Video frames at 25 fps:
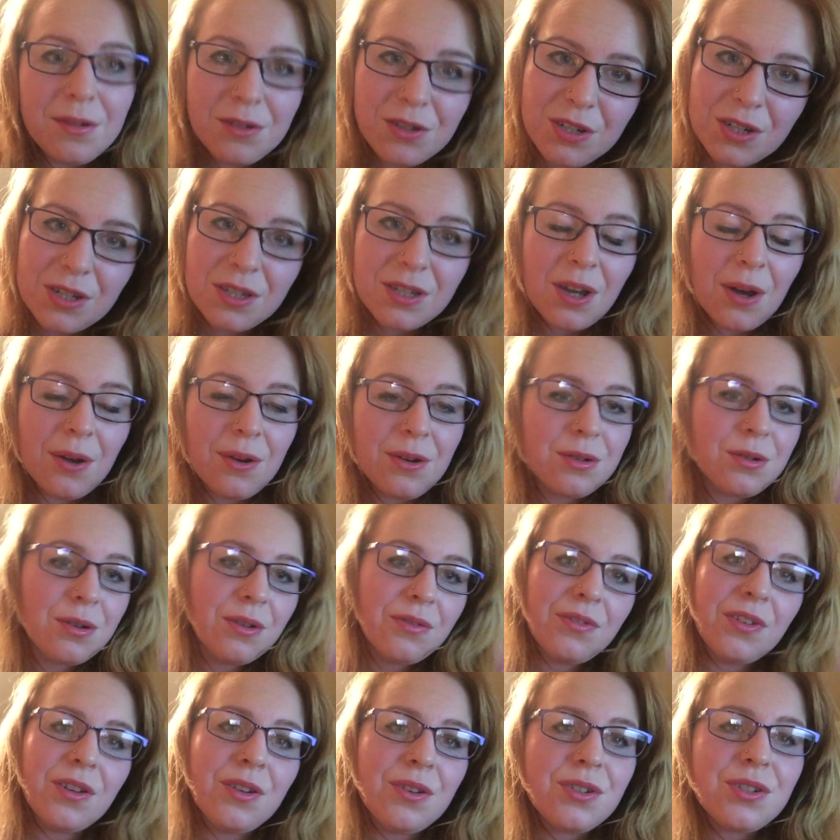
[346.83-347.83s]
just go into
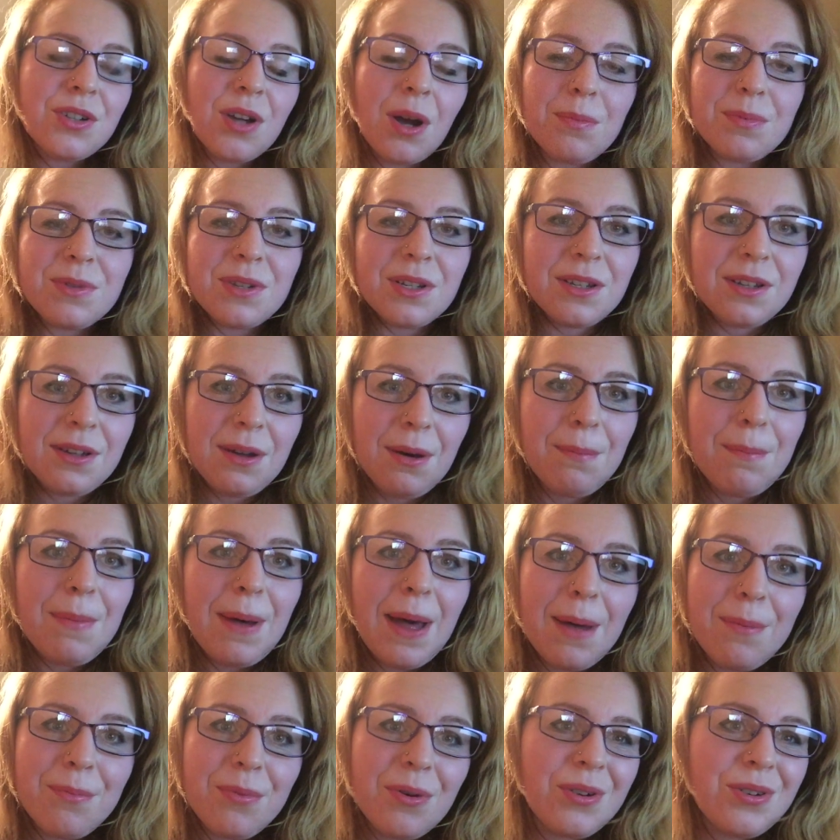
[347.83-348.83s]
a few shops and
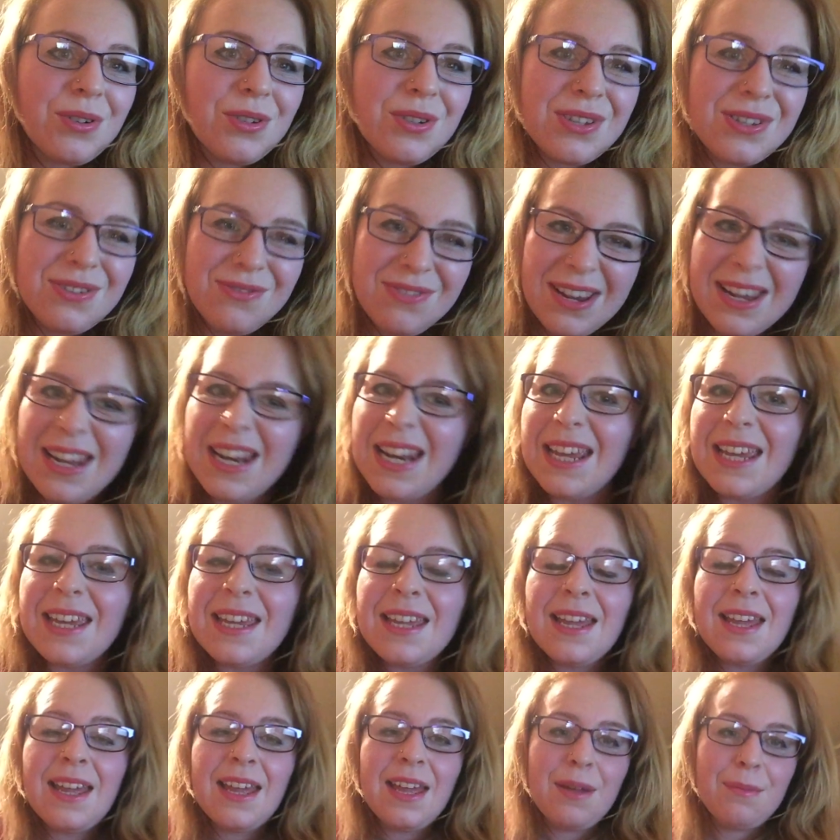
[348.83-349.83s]
compare products
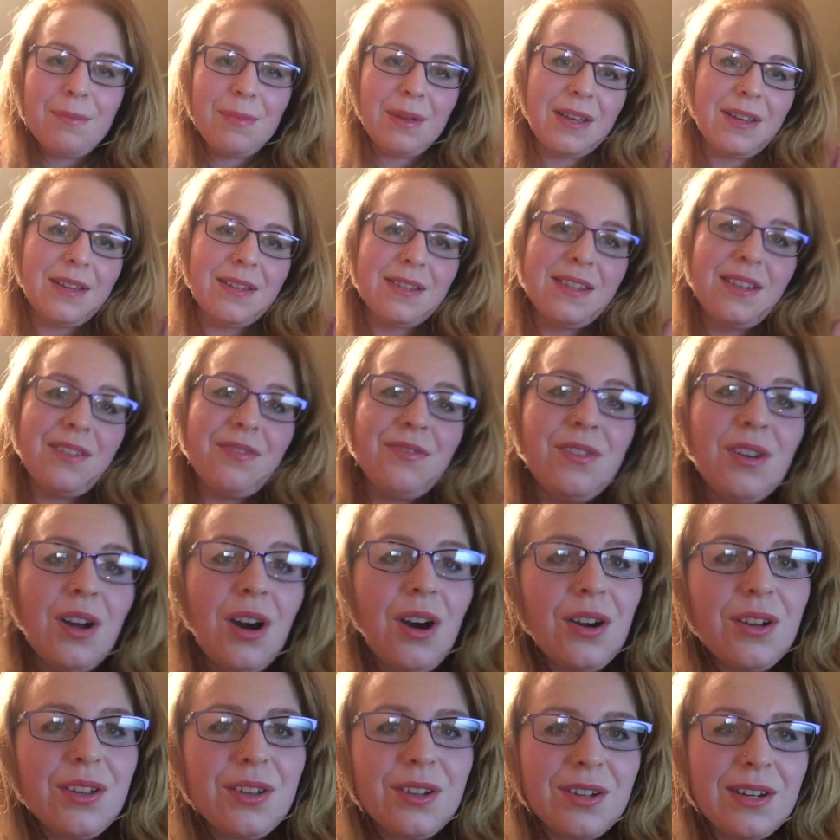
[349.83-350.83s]
really, because if
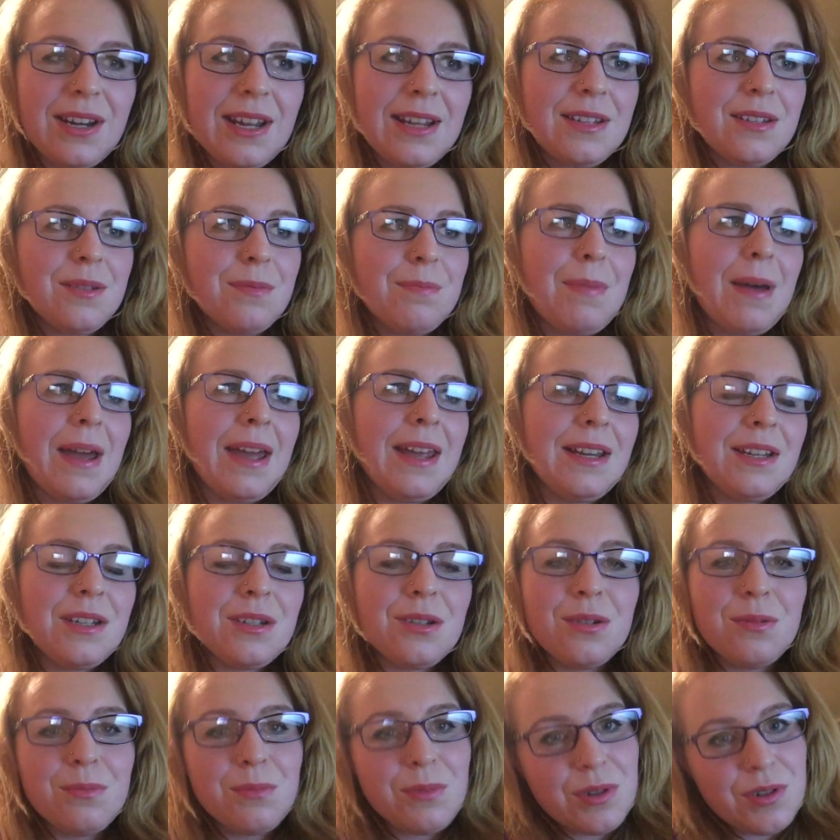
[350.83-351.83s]
not, you're going to end up paying
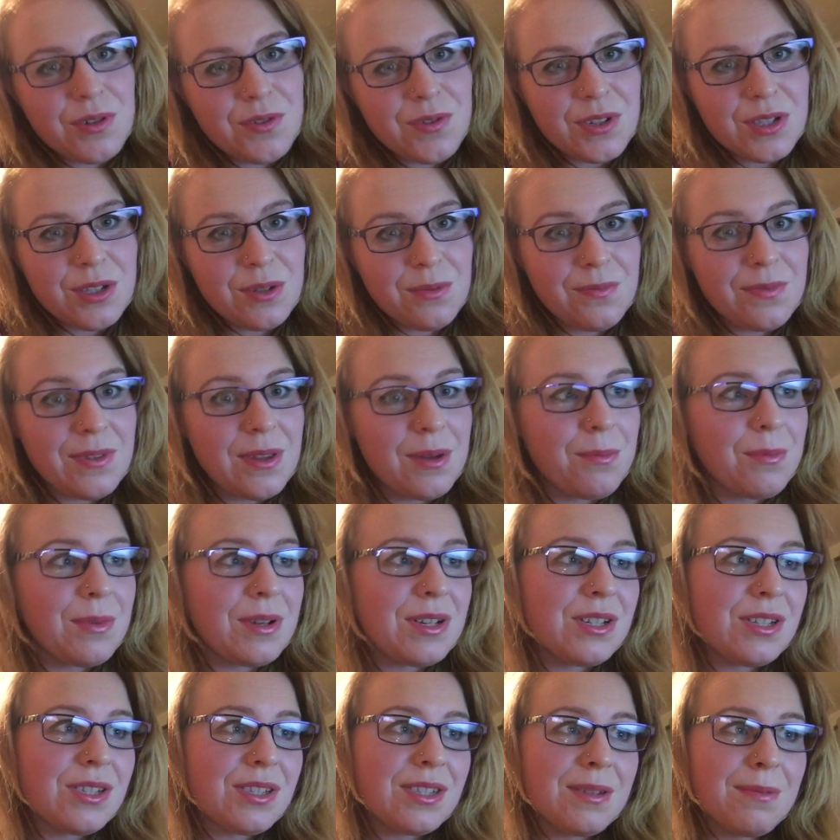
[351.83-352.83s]
too much for something
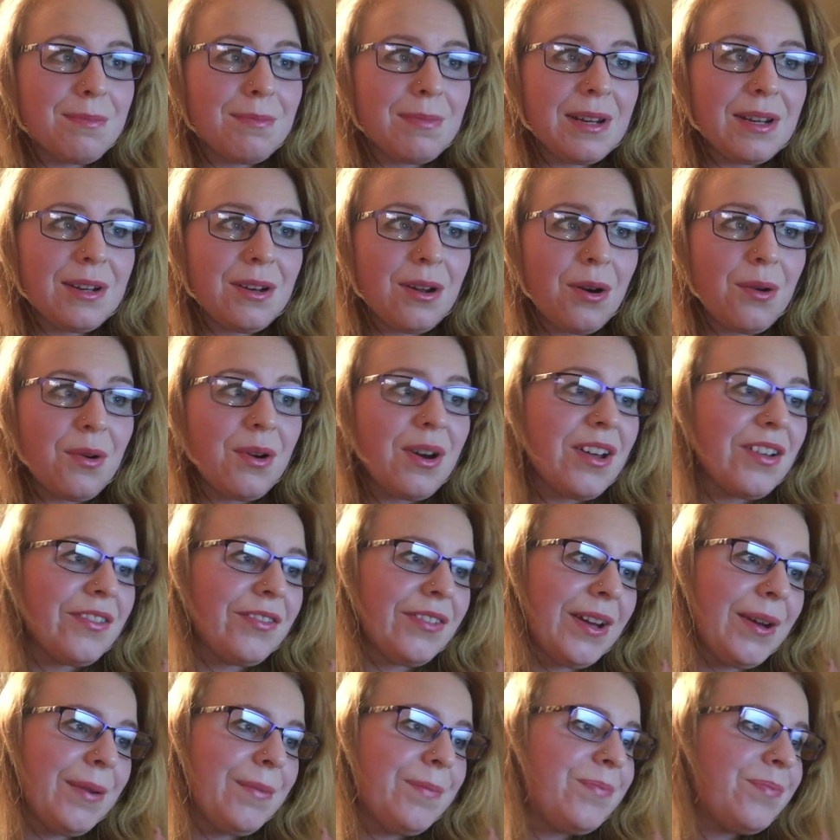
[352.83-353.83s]
which is simply not
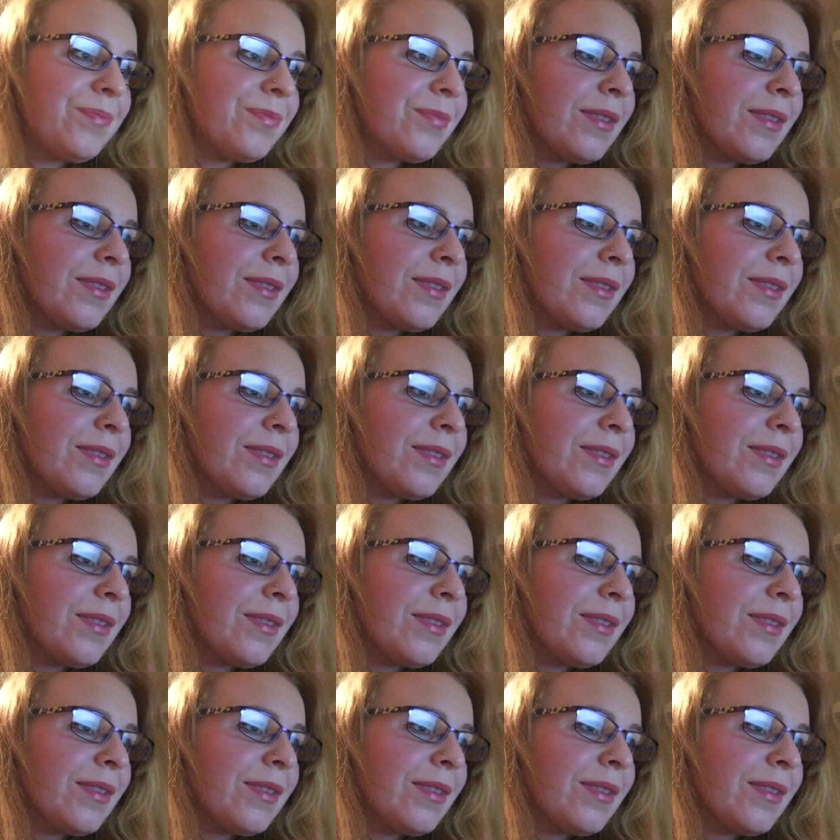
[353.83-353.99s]
worth it.